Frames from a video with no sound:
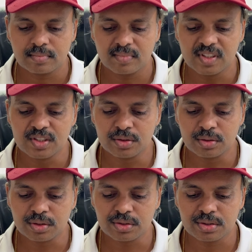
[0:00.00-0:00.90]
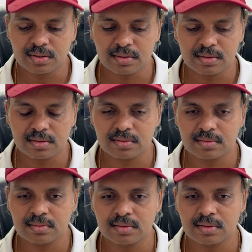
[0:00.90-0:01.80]
zeros
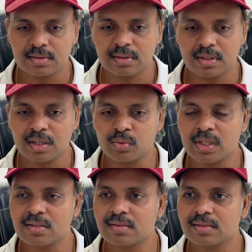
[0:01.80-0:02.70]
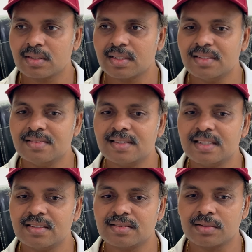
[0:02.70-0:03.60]
or ones in
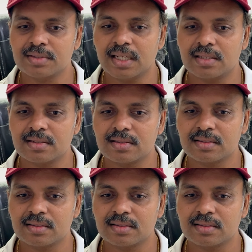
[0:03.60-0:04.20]
series of that.